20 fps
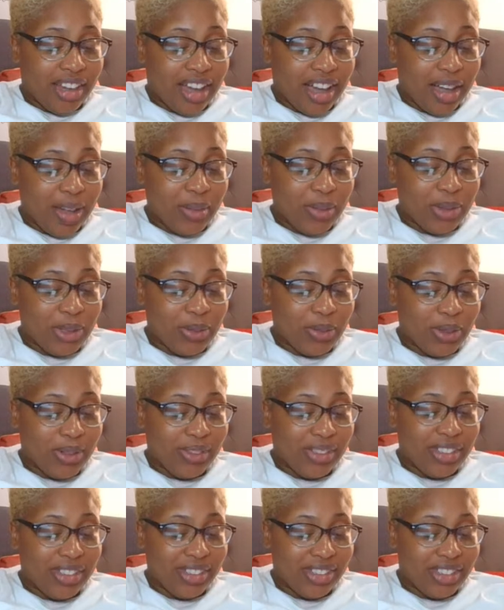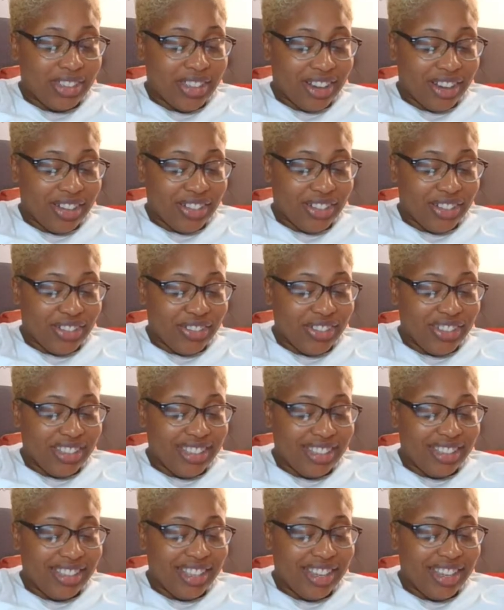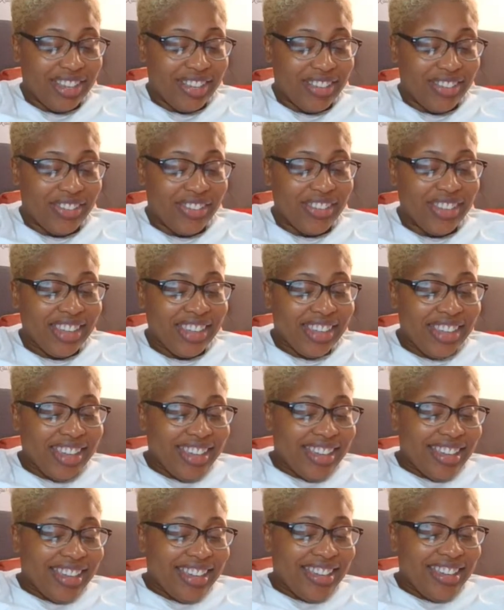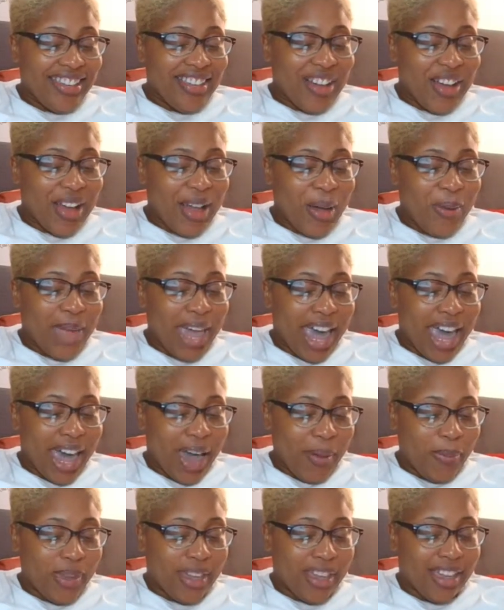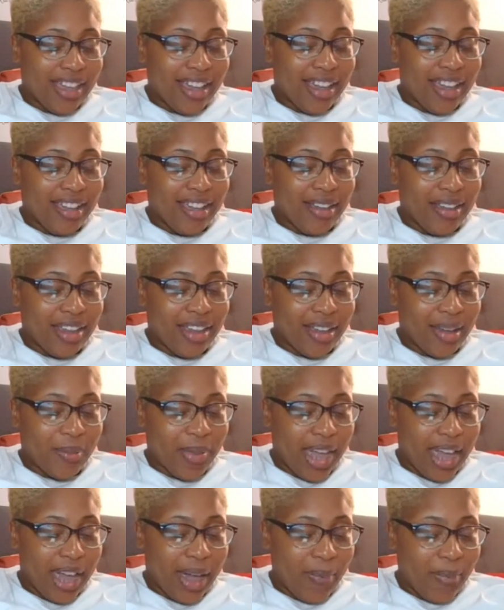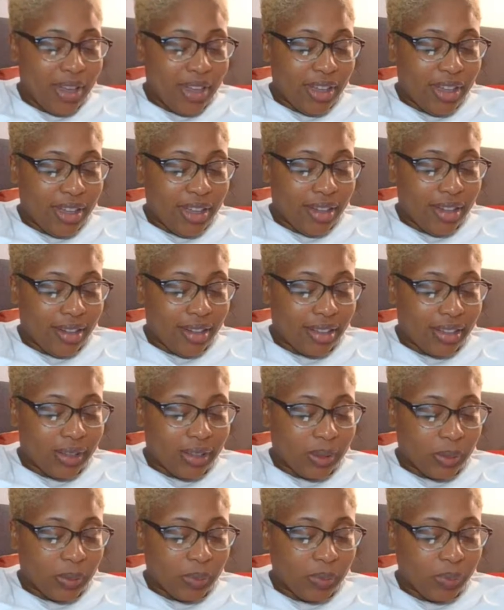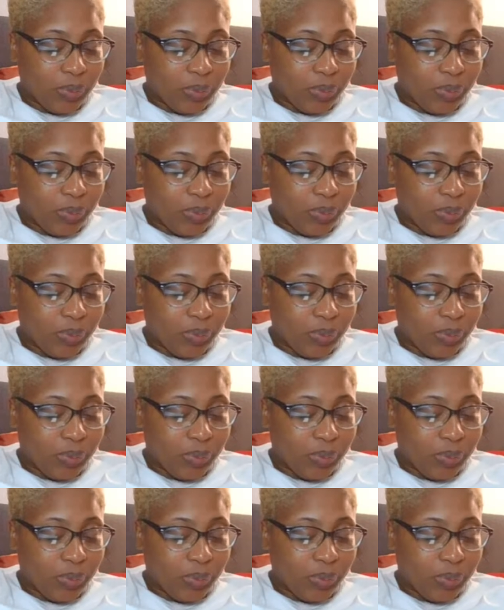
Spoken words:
accomplishment when you start doing stuff, I'm happy. I'm happy at